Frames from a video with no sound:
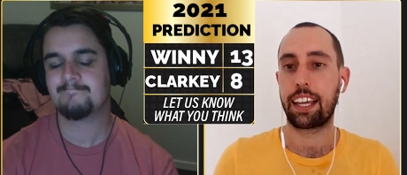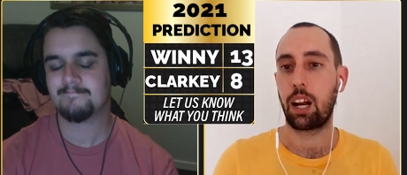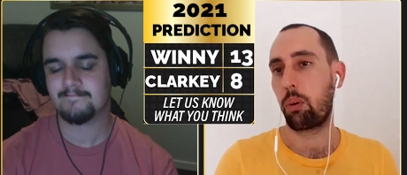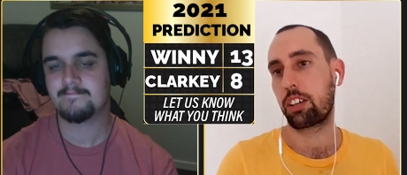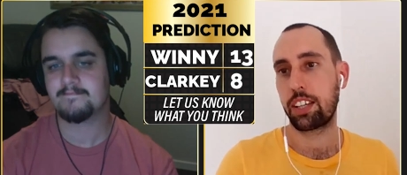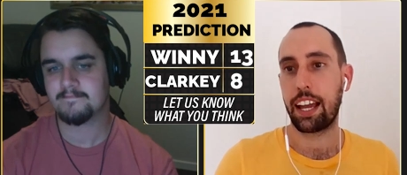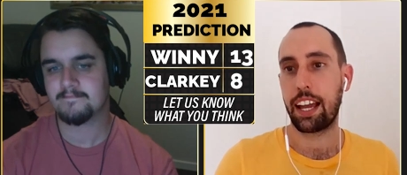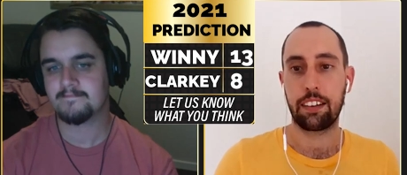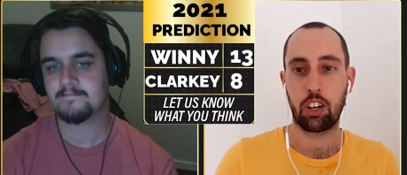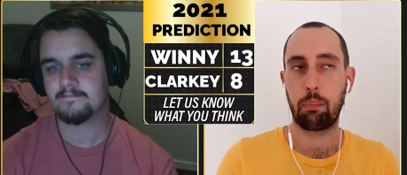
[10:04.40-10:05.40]
Speaker 1: Again, I want to
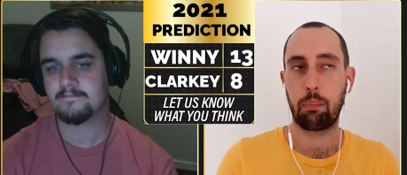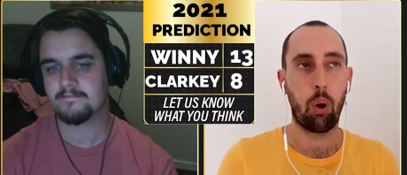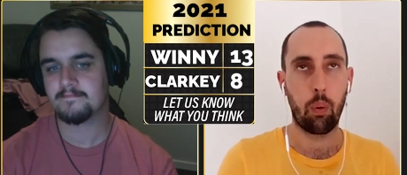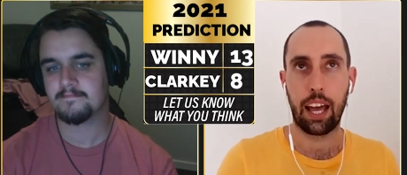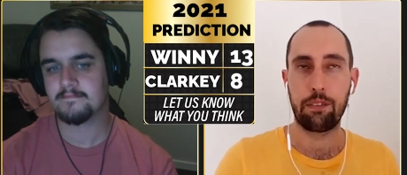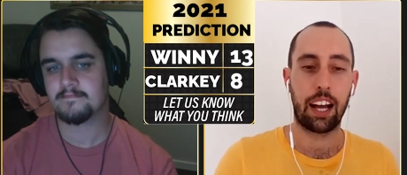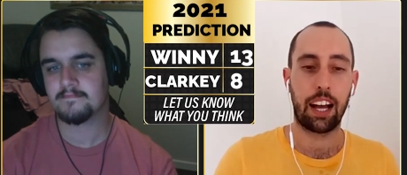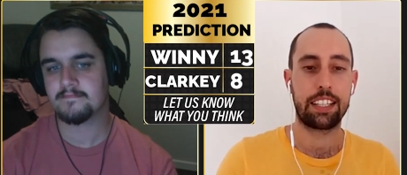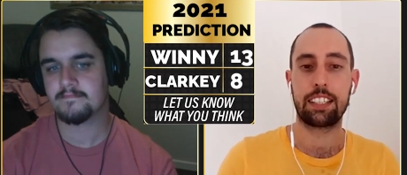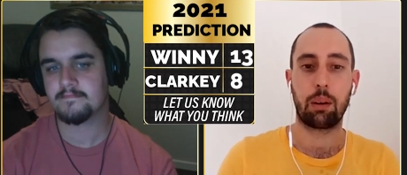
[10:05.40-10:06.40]
say, you know, pour one out for
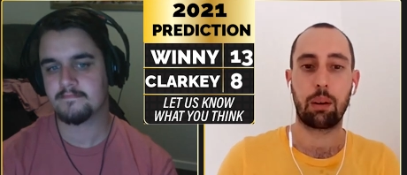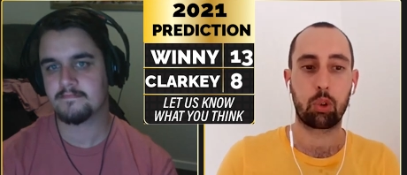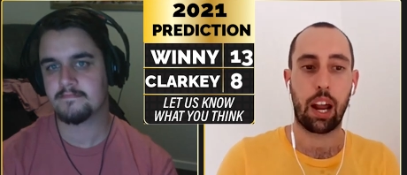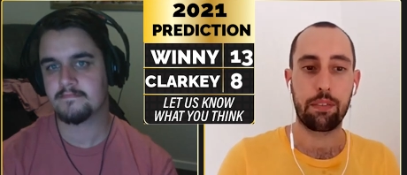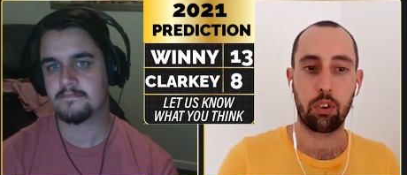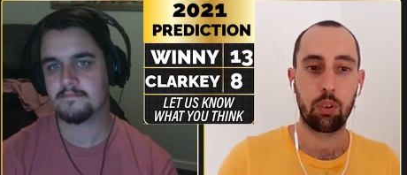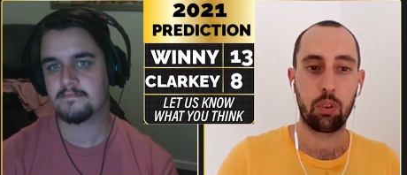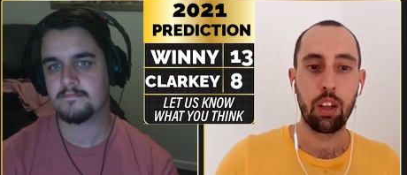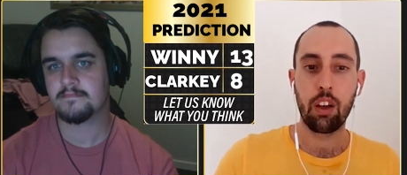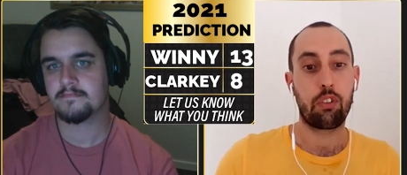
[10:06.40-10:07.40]
RTS. I'm
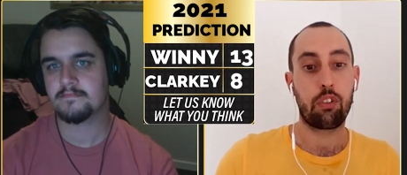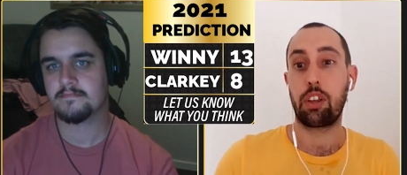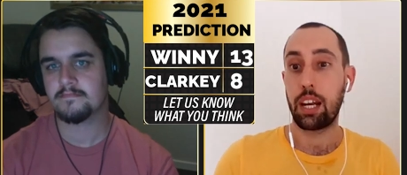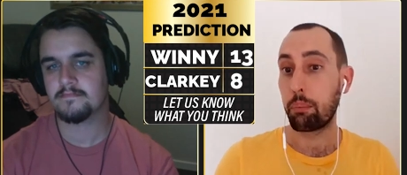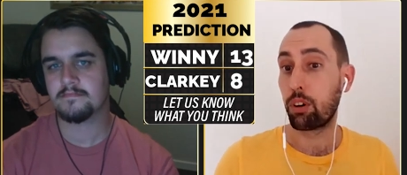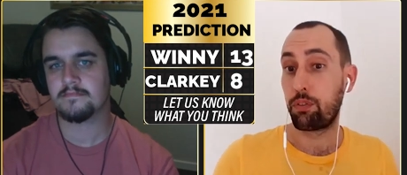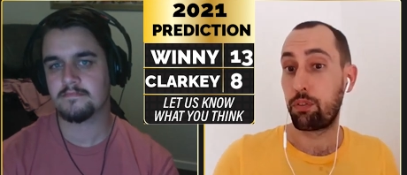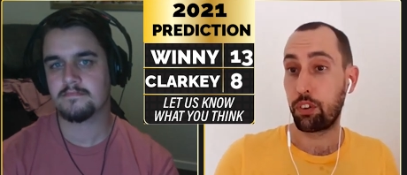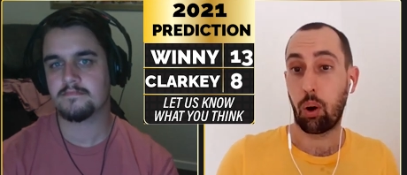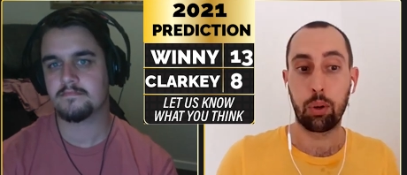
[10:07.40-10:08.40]
grateful for the number
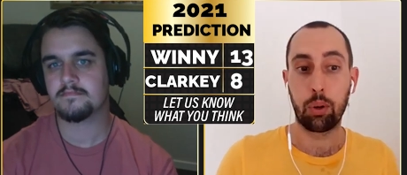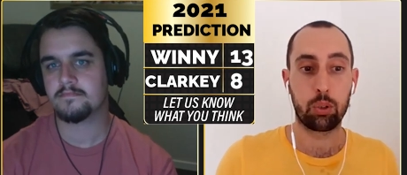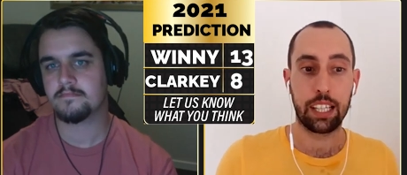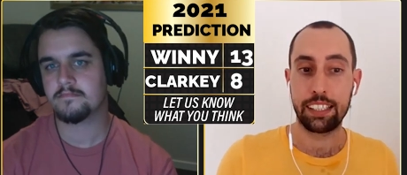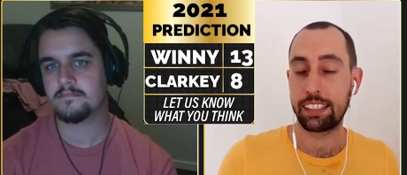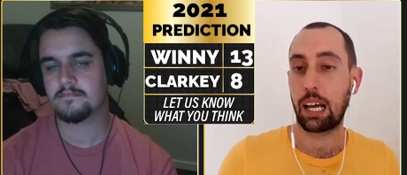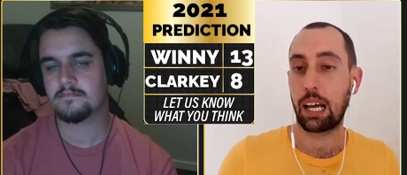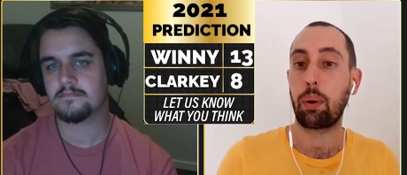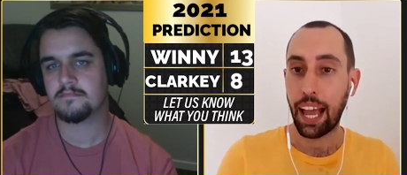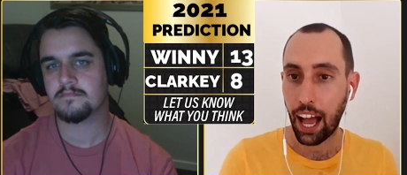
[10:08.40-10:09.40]
of phenomenal seasons
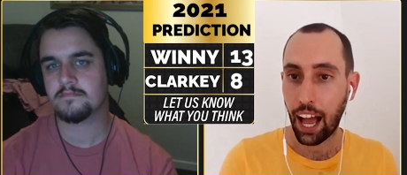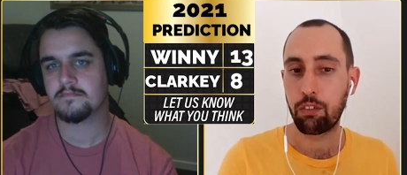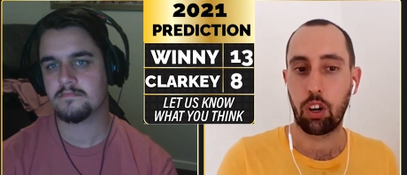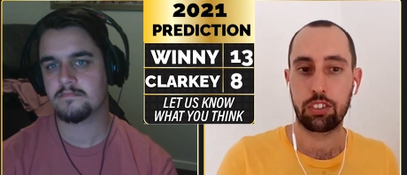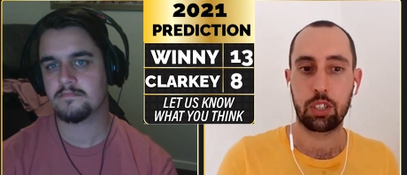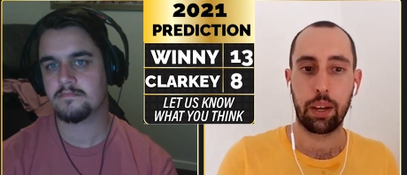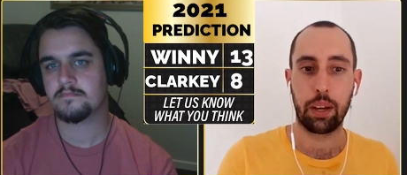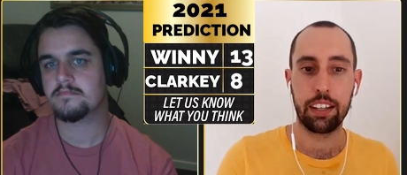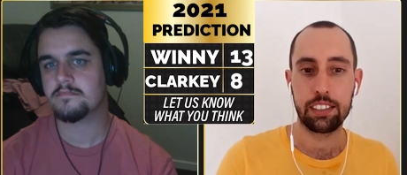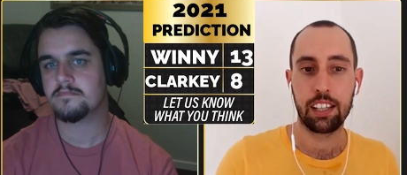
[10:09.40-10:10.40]
that we have gotten to
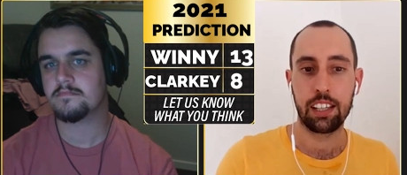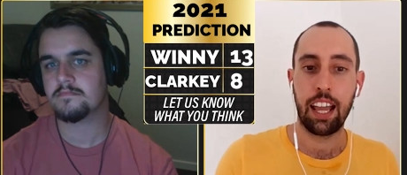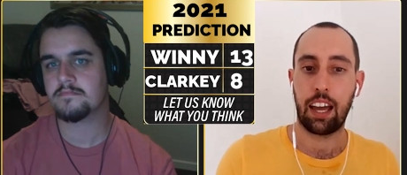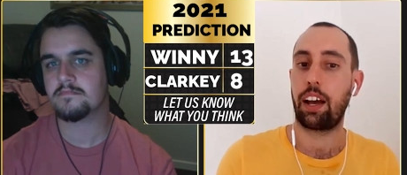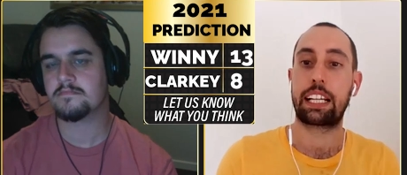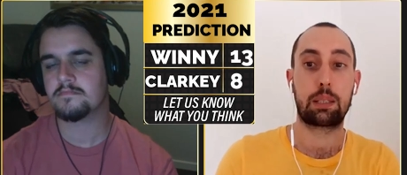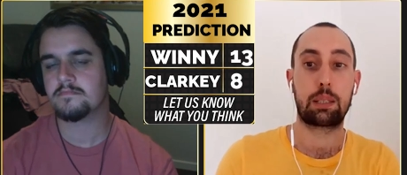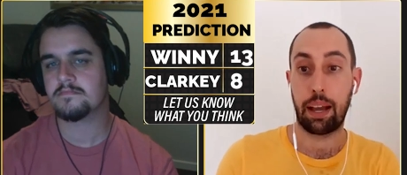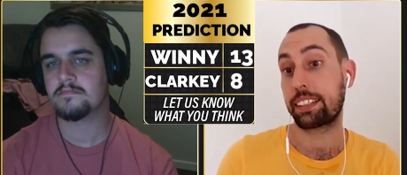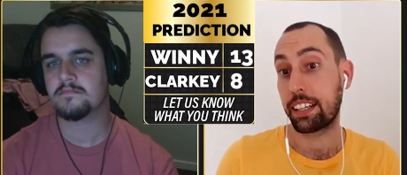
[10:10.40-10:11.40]
witness, and I
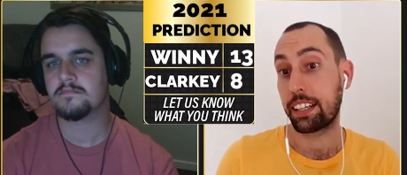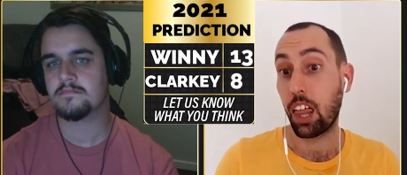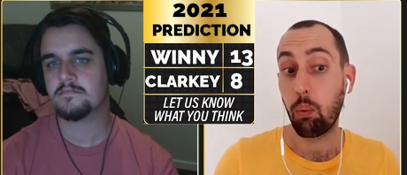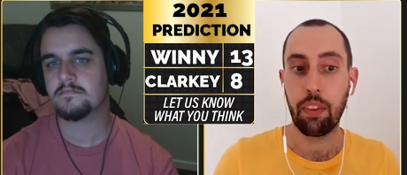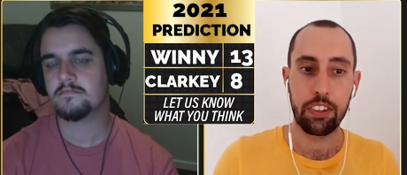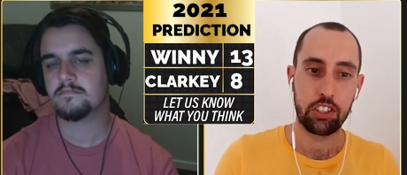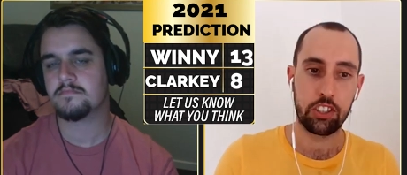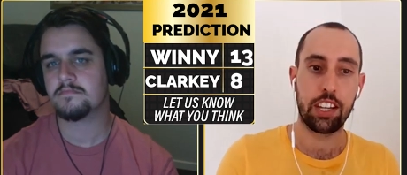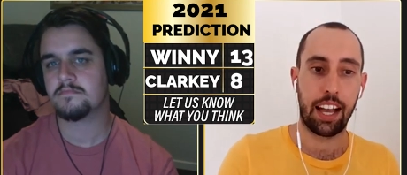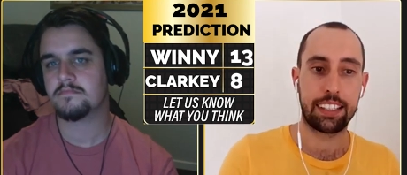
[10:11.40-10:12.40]
expect another one
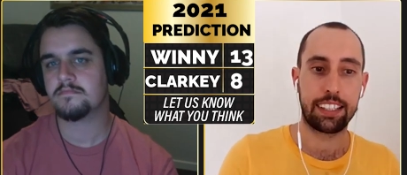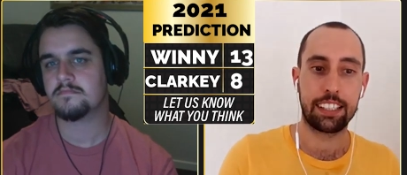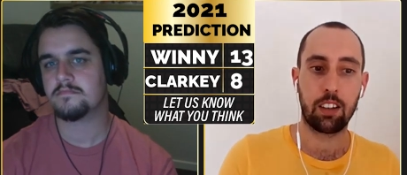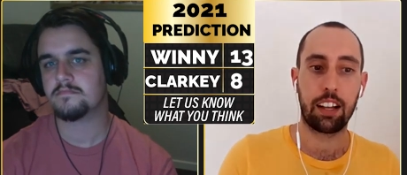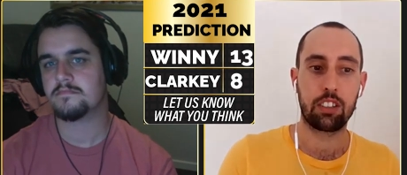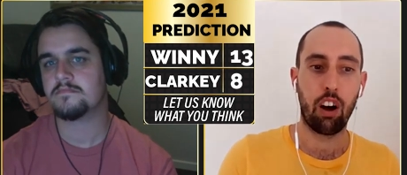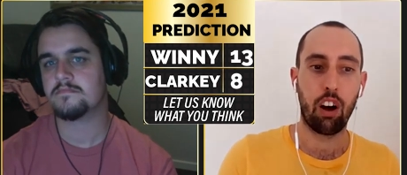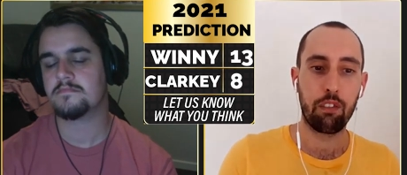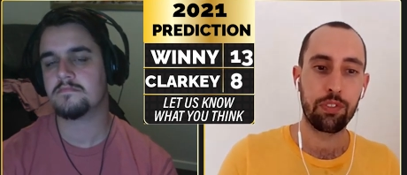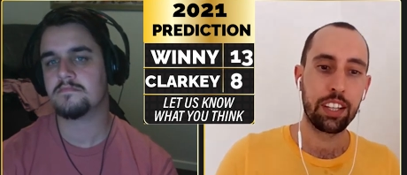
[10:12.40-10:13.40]
this year as he signs
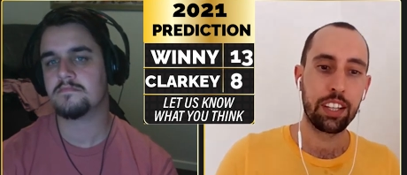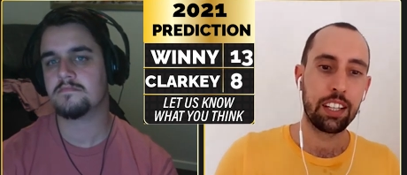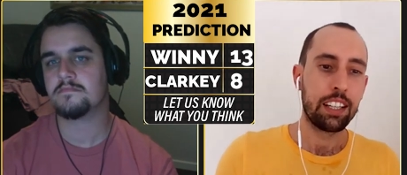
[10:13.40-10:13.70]
off.